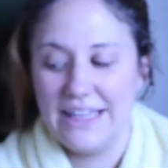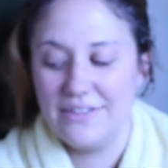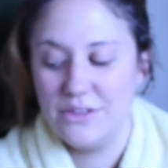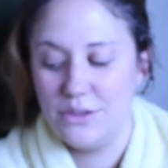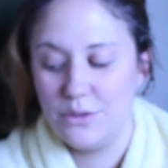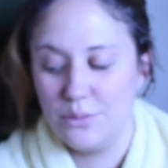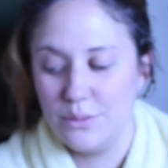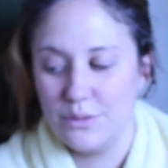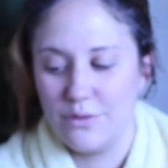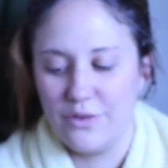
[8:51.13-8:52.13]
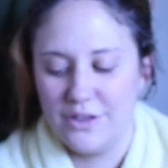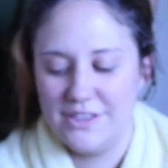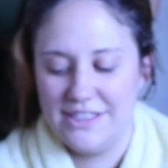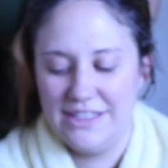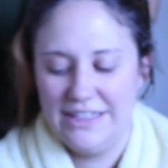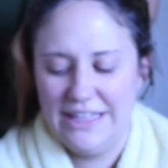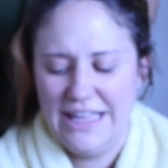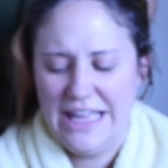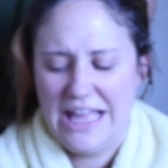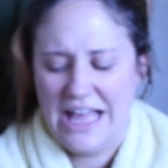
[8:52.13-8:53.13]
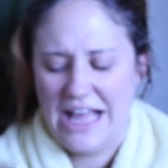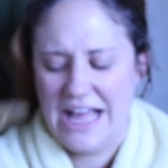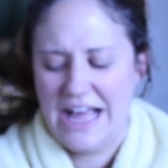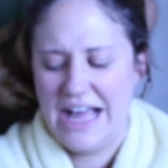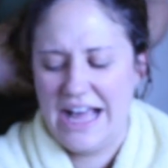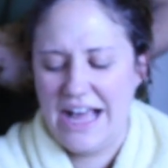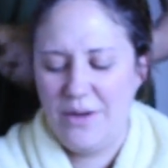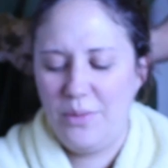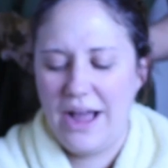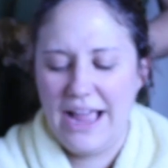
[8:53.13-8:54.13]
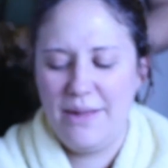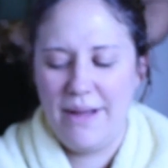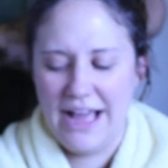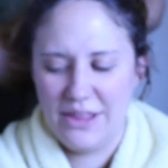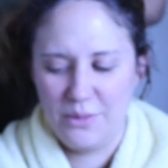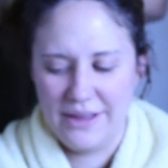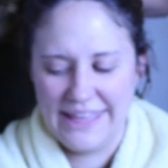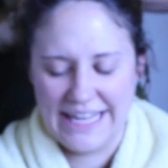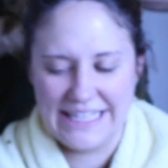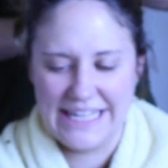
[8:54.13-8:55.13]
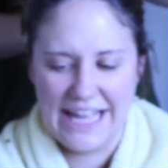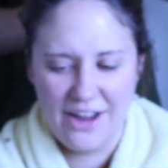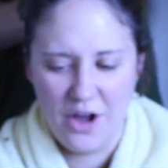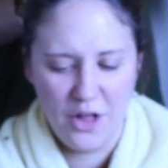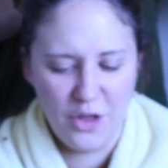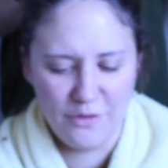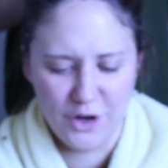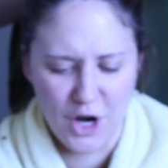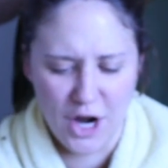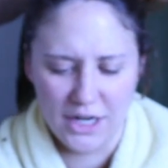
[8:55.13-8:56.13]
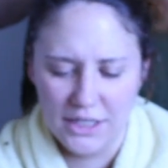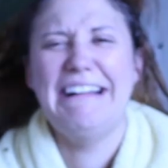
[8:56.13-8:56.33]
You have to do the roots first. Oh, why am I the one that gets henna all over her?